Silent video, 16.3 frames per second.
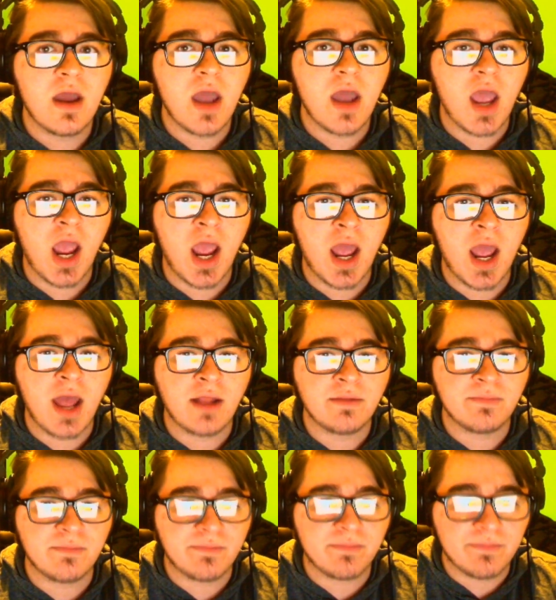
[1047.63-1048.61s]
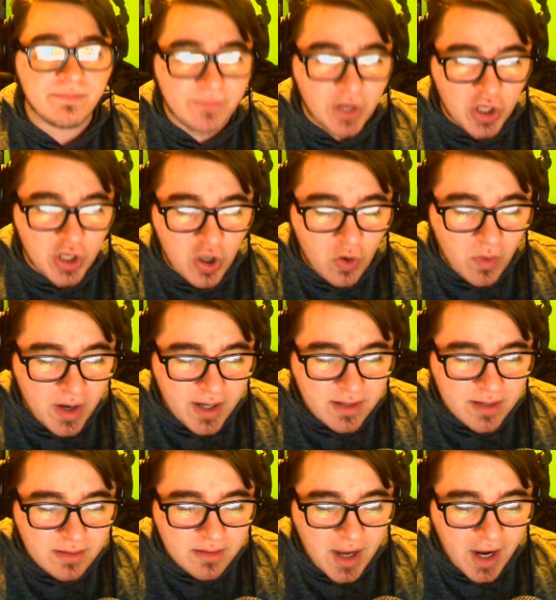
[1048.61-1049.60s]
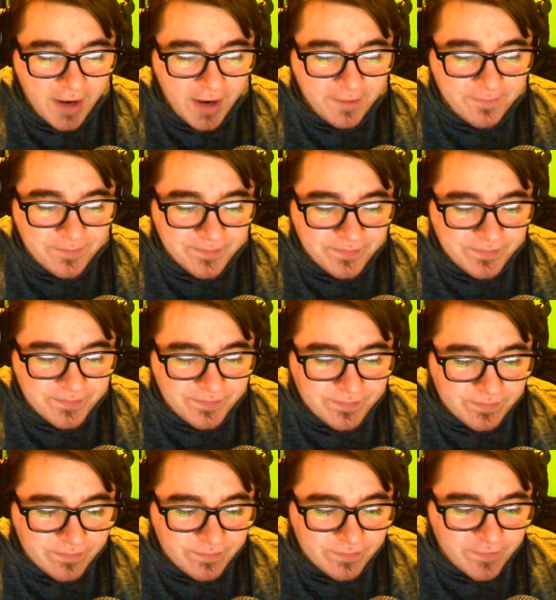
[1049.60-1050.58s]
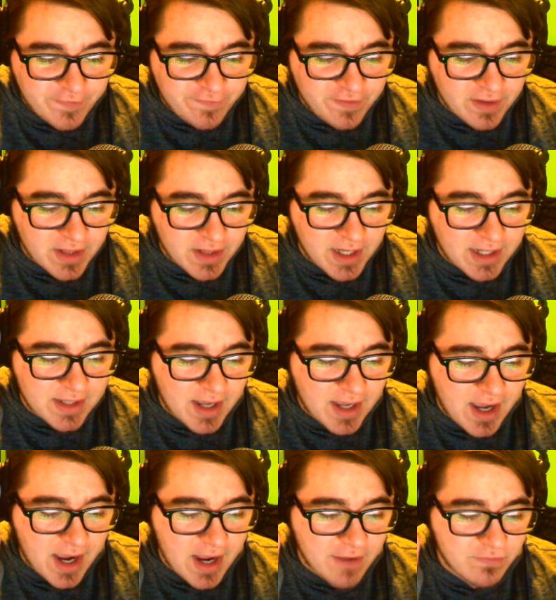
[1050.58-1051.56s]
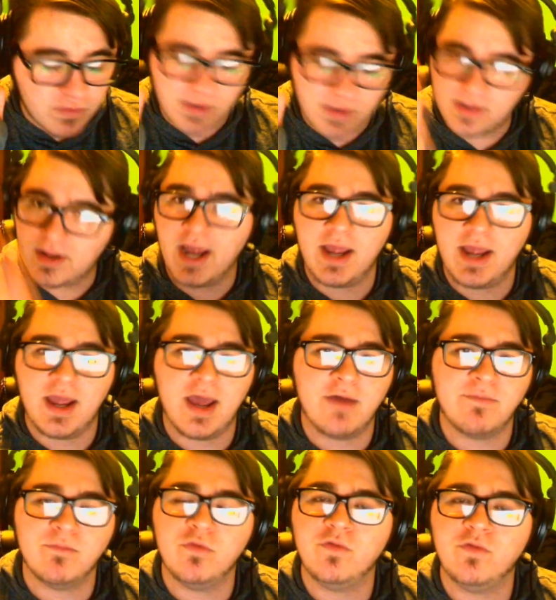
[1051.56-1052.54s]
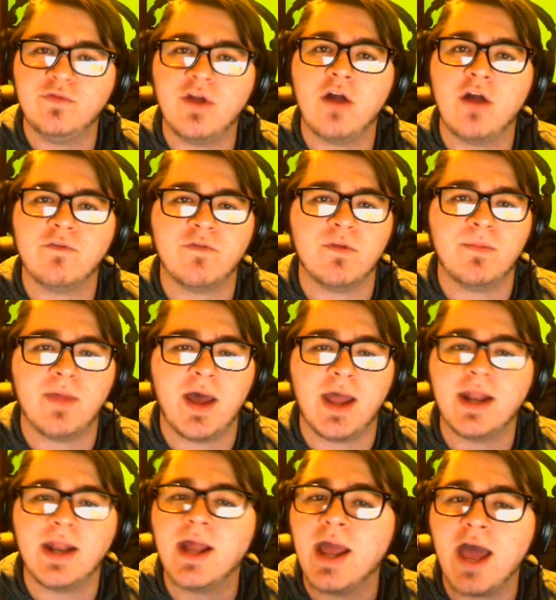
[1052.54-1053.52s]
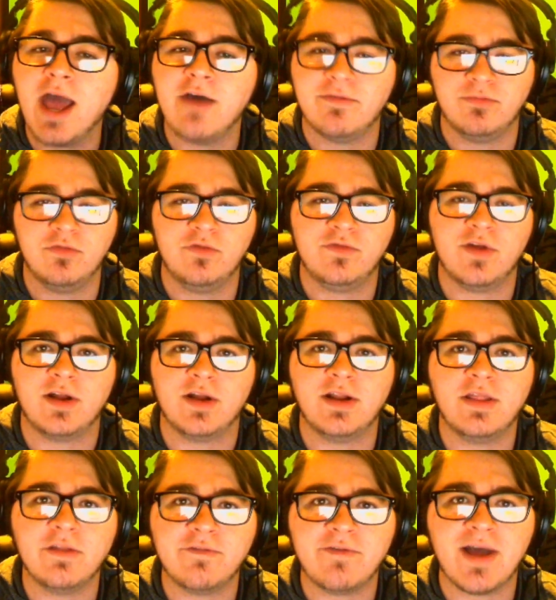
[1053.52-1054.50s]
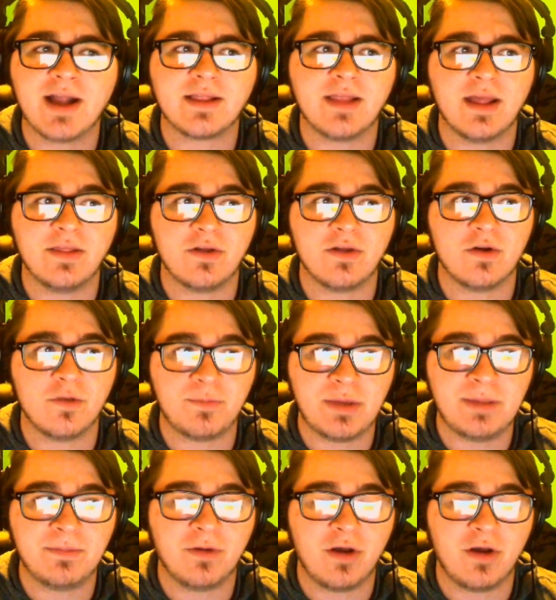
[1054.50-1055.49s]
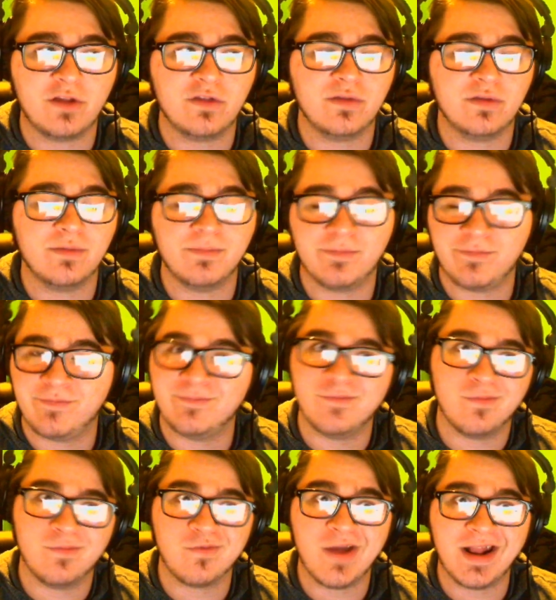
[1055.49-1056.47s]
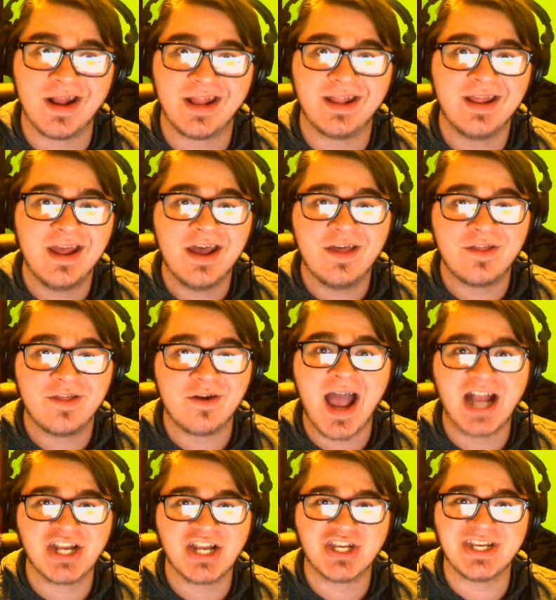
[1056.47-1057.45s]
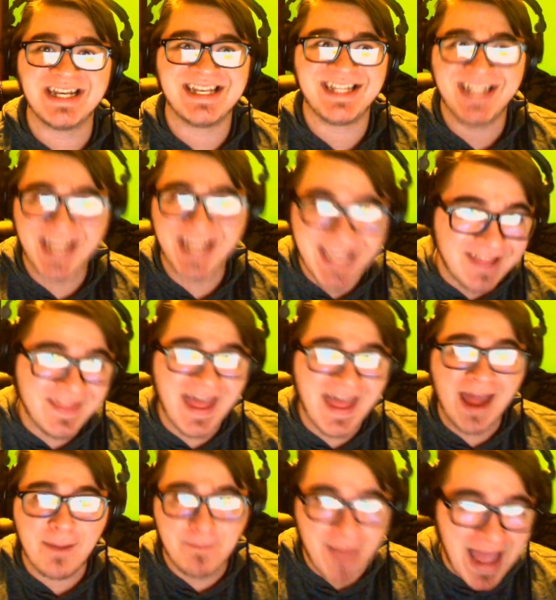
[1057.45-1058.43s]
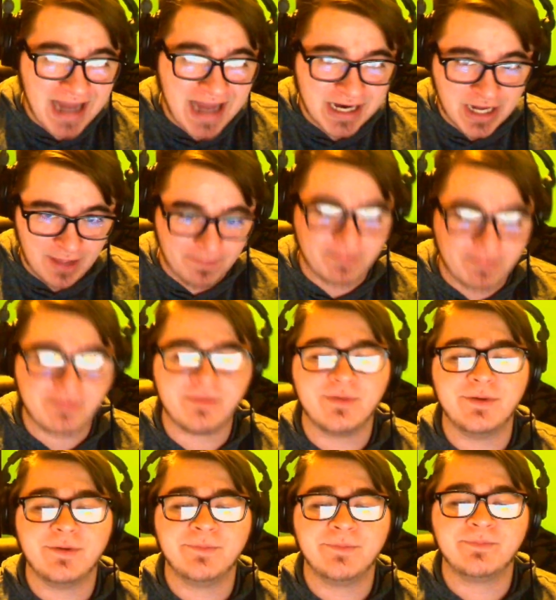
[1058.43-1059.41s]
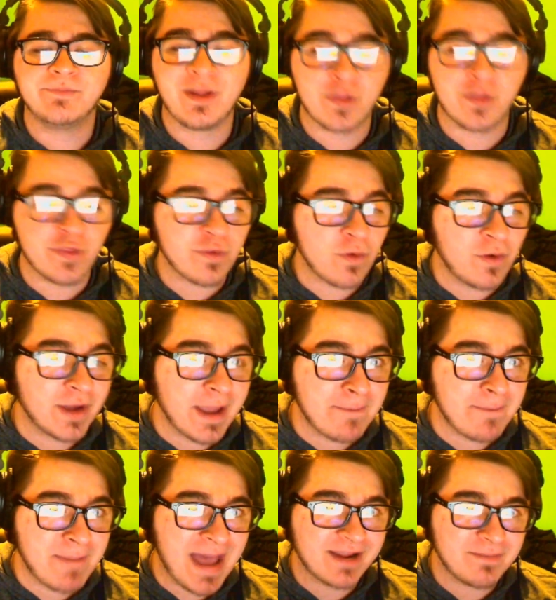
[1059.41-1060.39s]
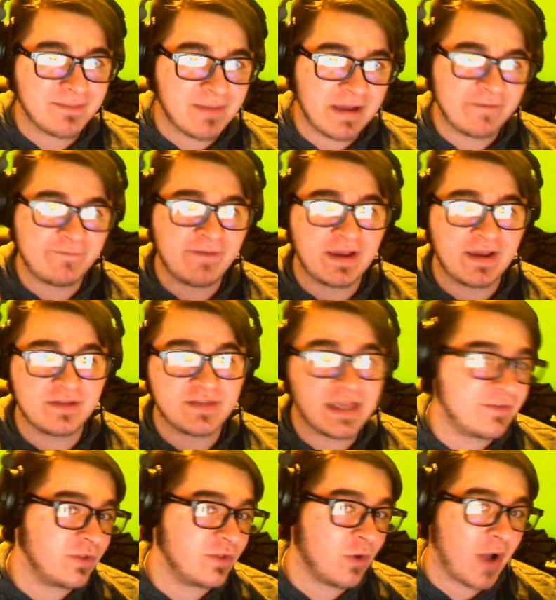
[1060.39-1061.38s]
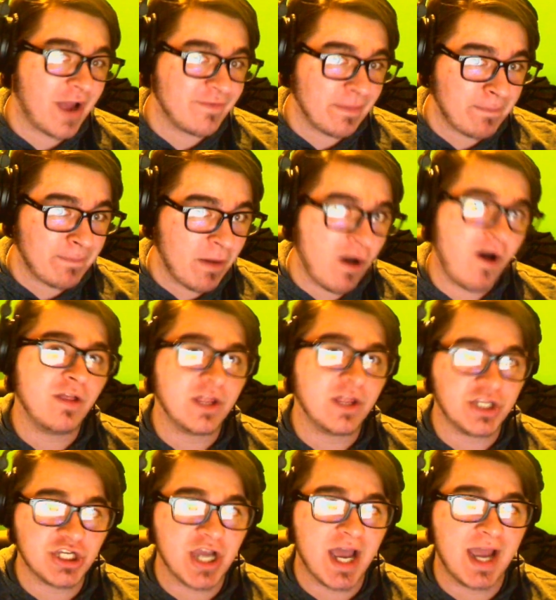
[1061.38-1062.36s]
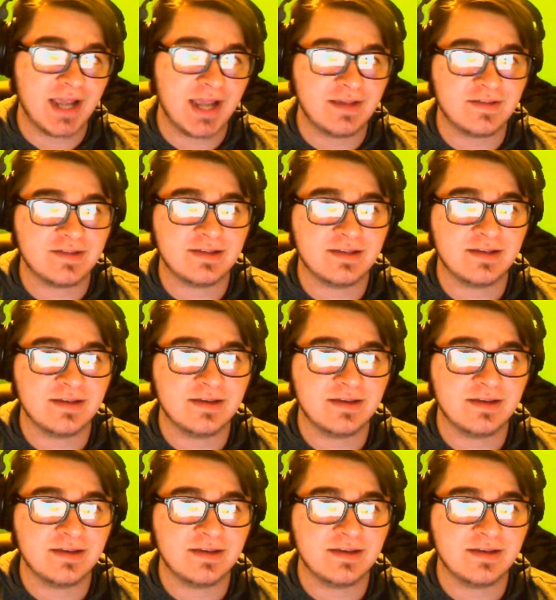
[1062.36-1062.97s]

And you know what? I feel like that I have moved on from that, and I have moved on. And the fact that there are people on Reddit, they're actually digging that back up and throwing it back in my face, even though I've apologized.